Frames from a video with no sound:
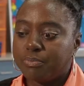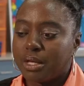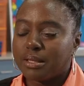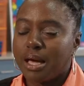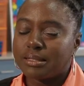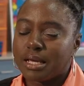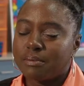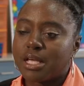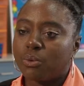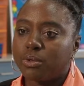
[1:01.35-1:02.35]
A lot of
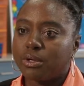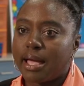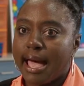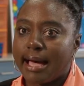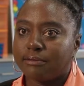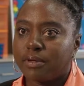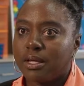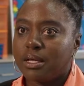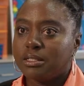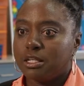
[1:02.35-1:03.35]
times I will have
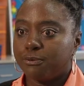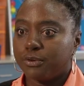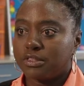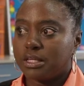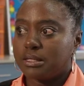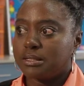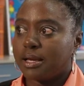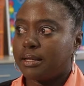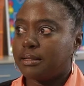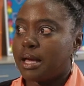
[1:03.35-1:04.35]
different things,
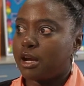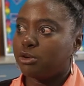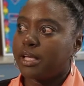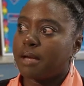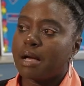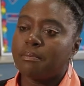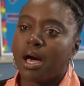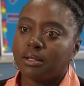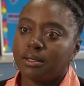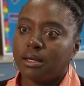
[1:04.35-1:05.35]
like not only am I
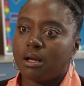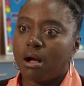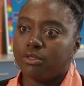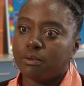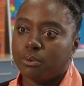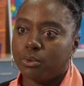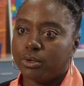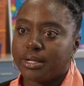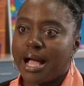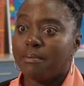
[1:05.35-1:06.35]
modeling it on the
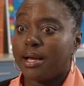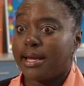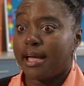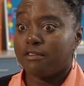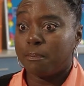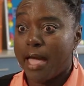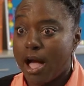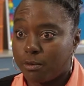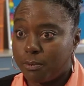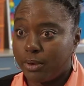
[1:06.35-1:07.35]
board, I might have a
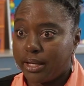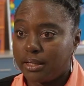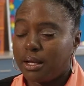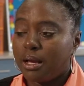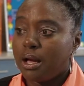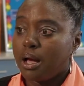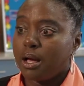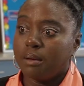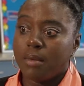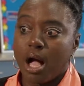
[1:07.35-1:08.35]
PowerPoint.
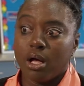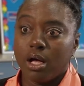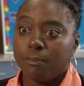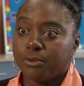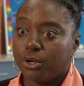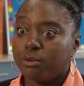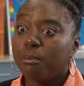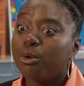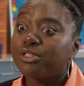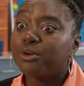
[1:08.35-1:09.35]
I'll upload
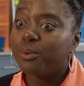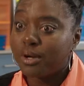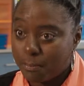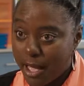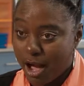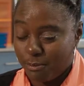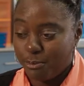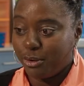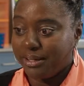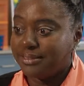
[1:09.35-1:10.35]
more than one
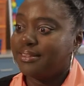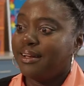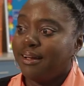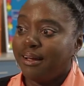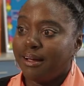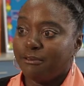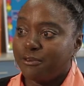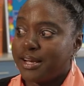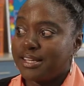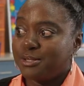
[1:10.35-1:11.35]
PowerPoint.
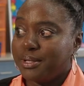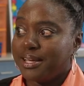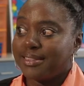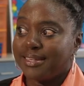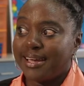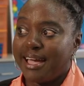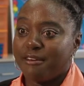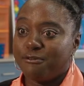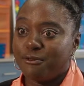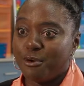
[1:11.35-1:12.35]
For next week, I think I
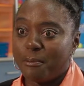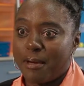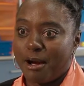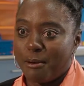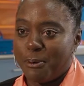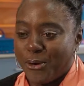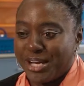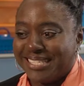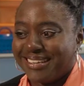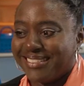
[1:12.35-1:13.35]
have 4
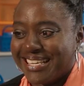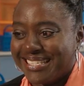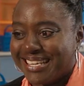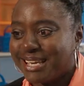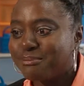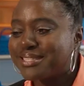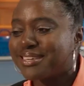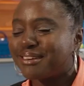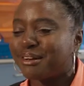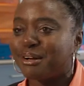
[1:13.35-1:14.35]
PowerPoints on the same
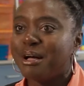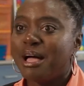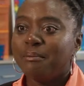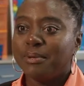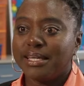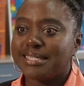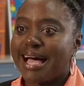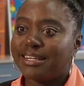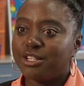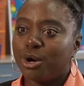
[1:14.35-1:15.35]
skill because
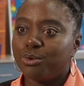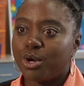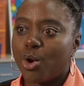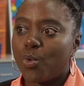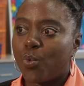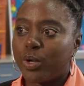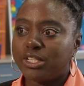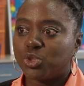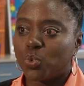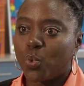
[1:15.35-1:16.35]
I don't know
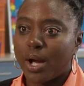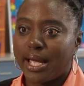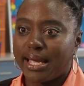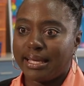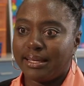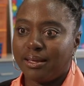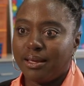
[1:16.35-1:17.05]
which way